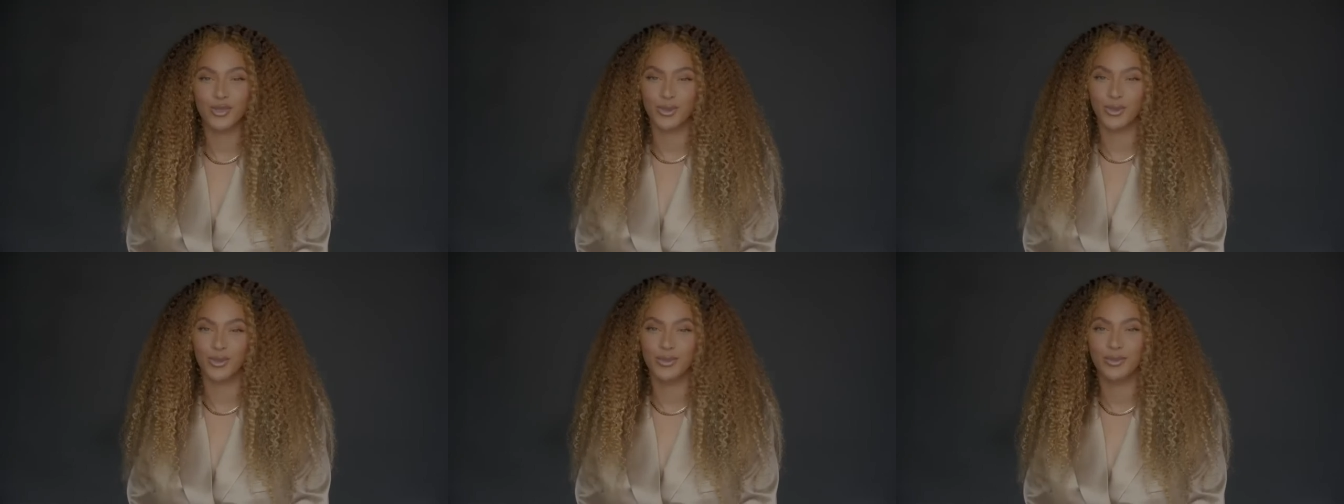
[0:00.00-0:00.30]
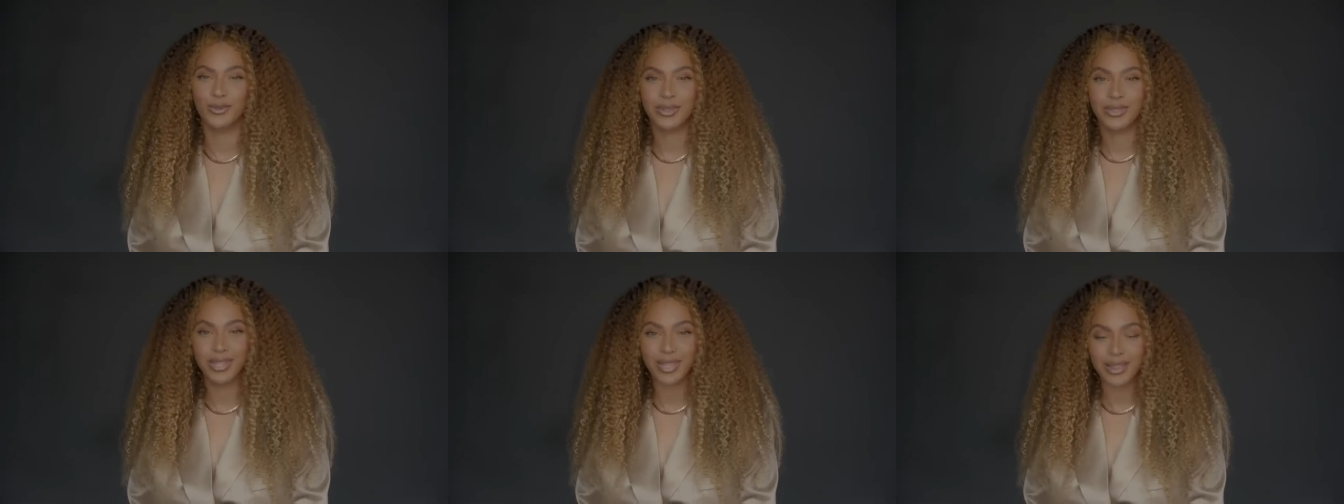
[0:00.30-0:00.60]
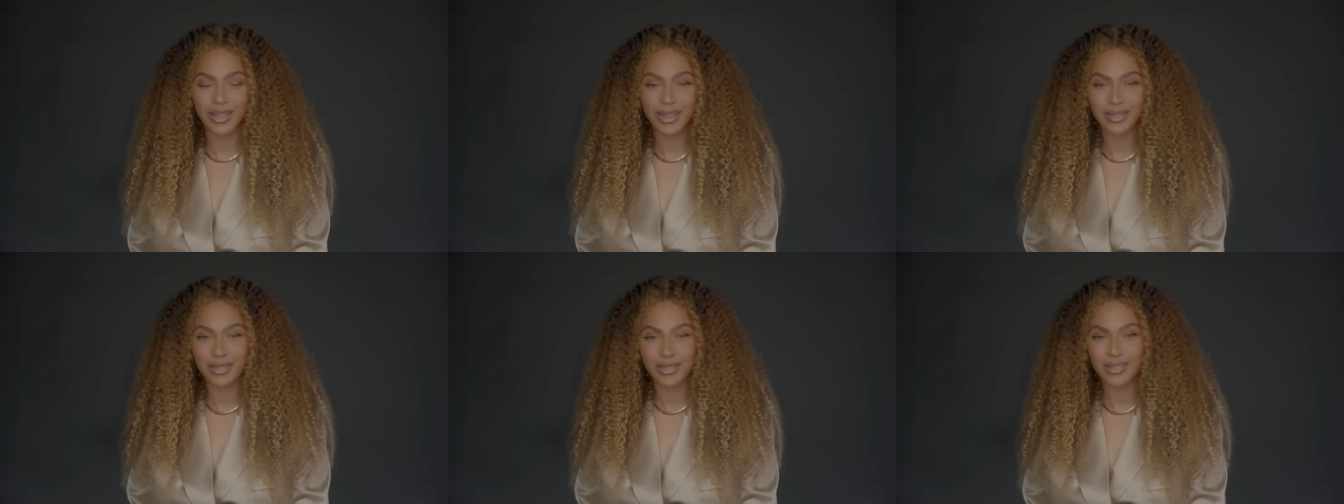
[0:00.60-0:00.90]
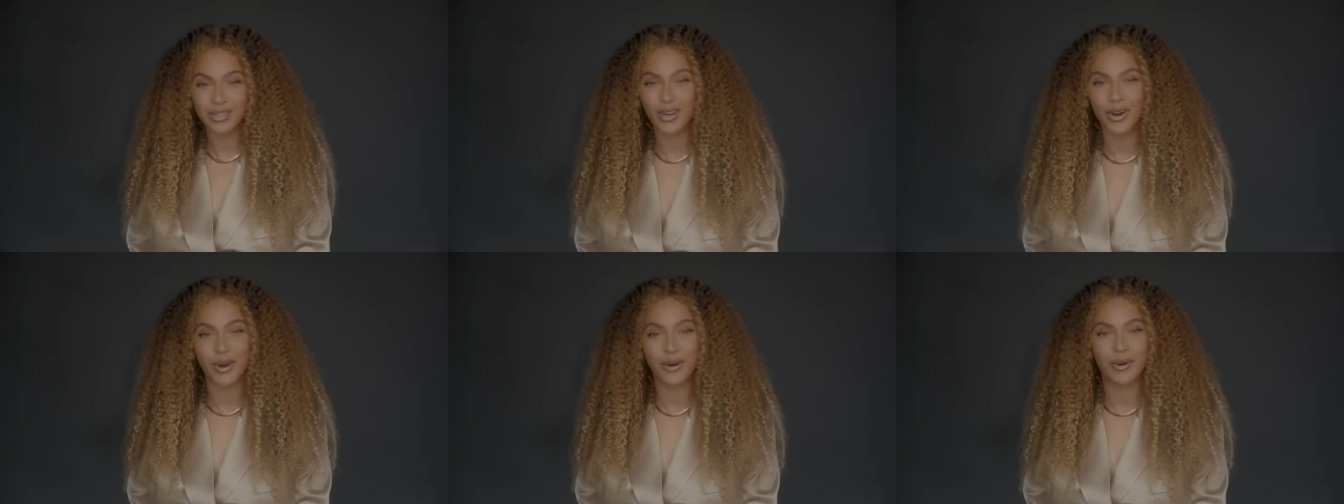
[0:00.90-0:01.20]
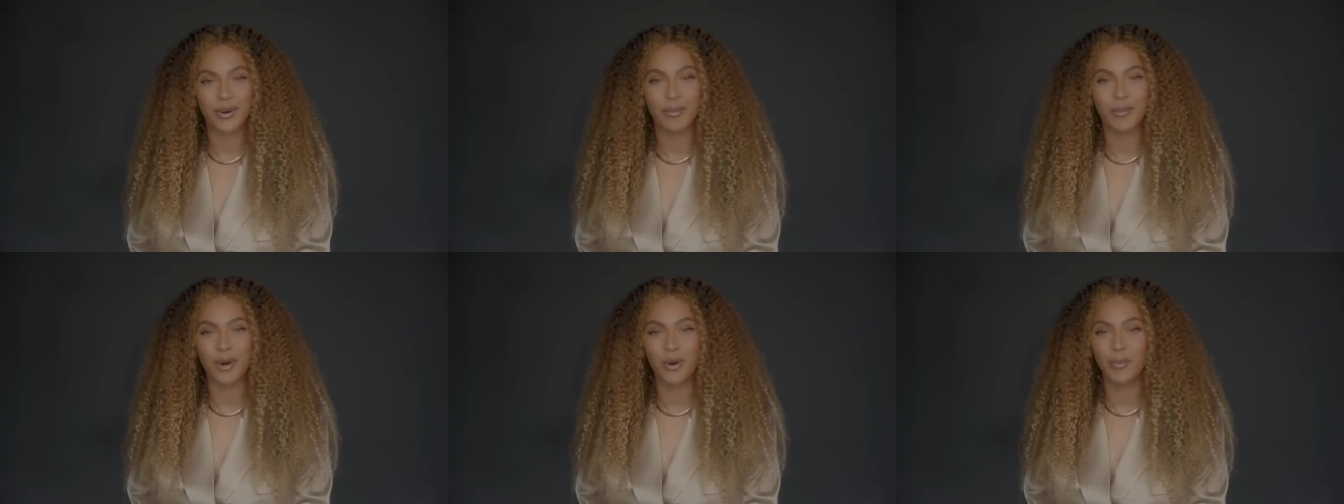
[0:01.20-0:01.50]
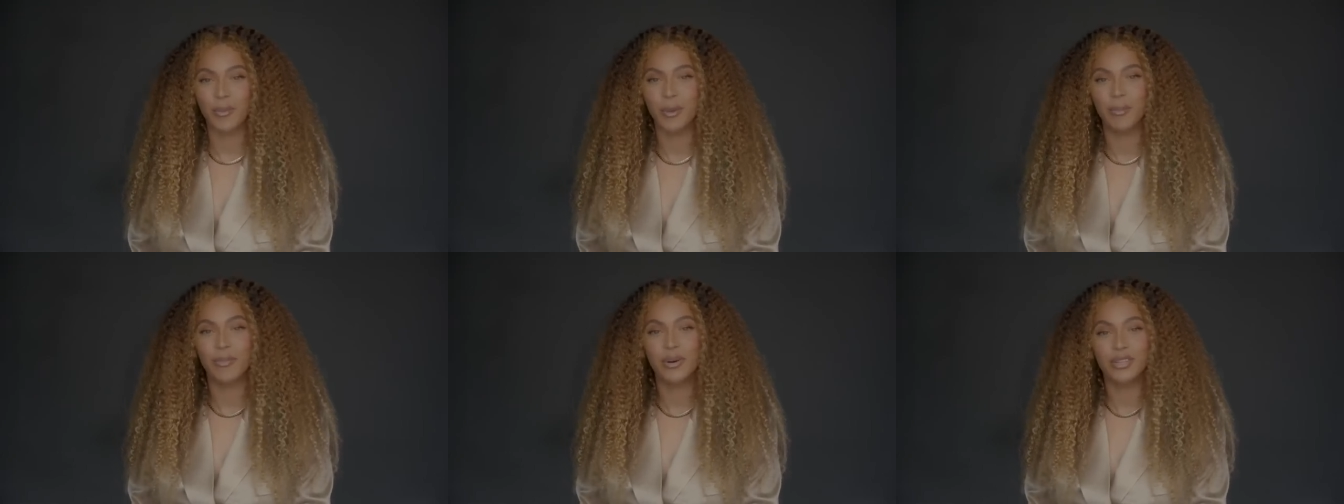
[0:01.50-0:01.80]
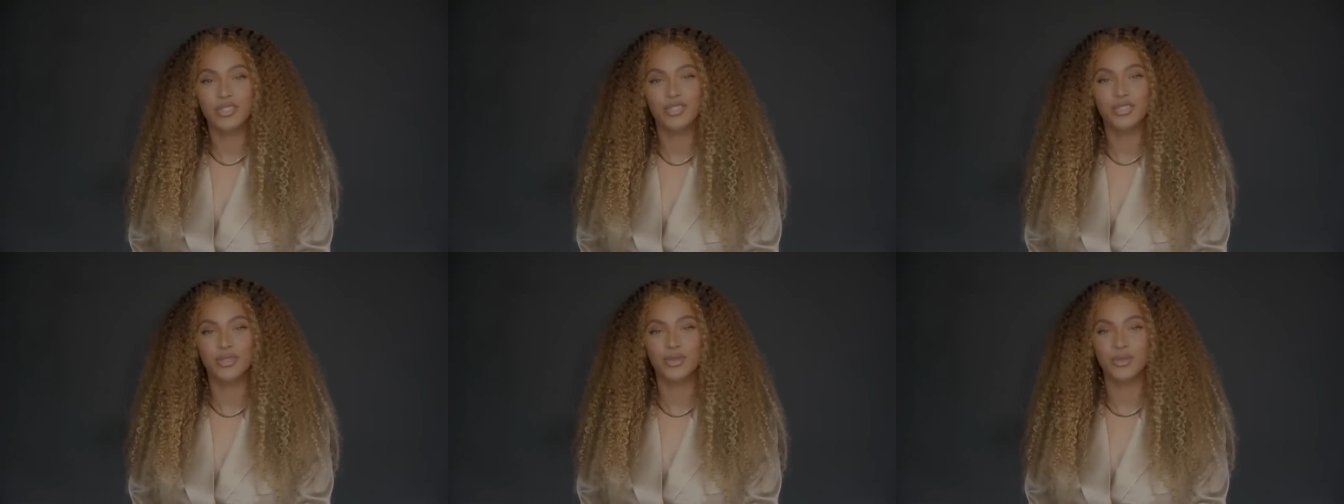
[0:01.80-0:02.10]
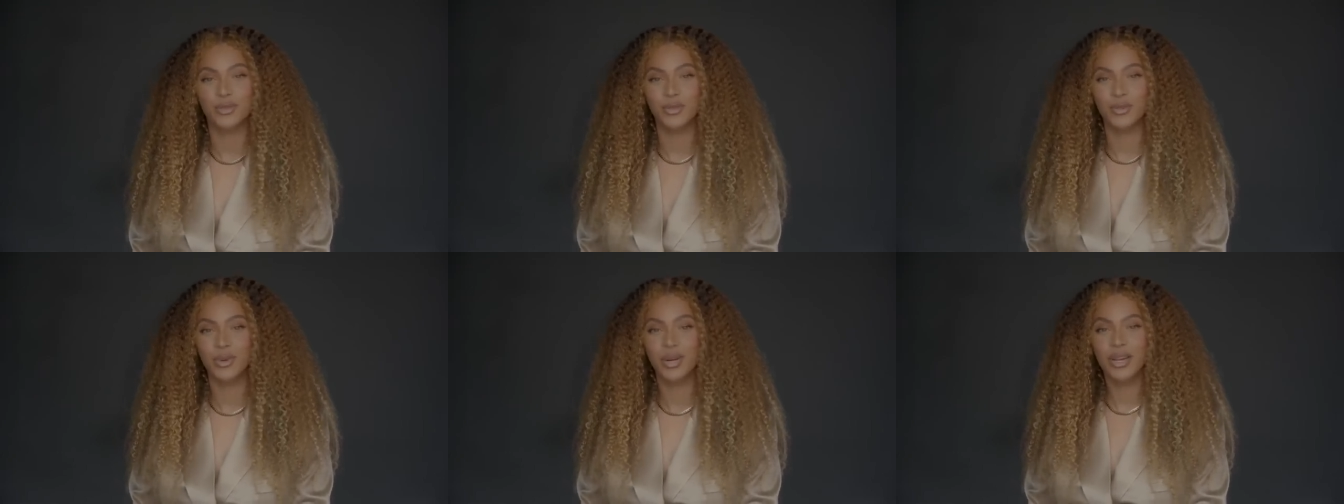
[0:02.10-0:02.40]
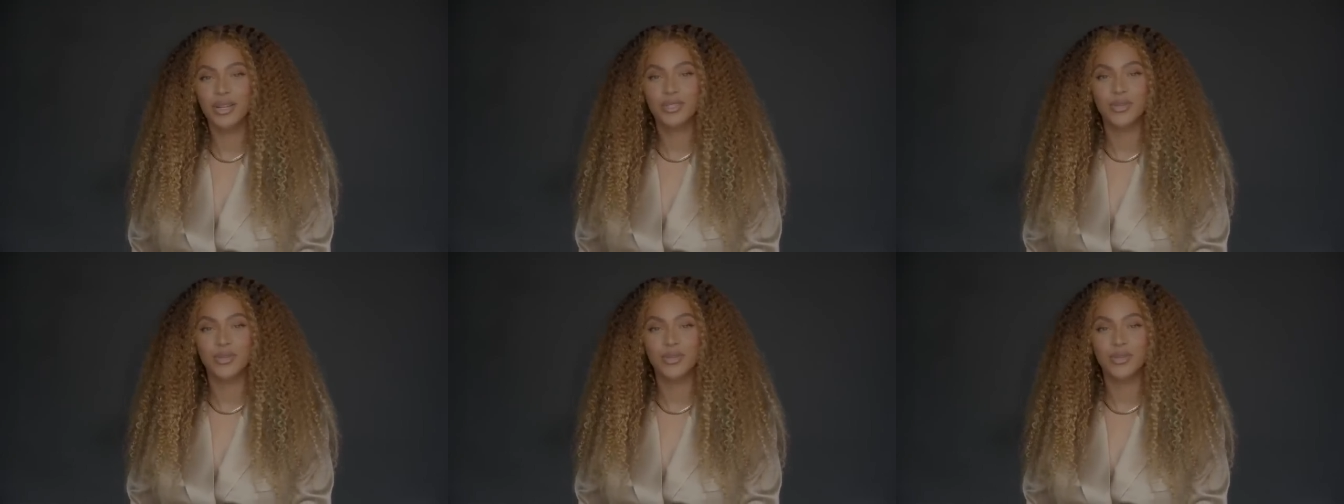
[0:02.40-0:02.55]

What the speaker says: you to let this current moment push you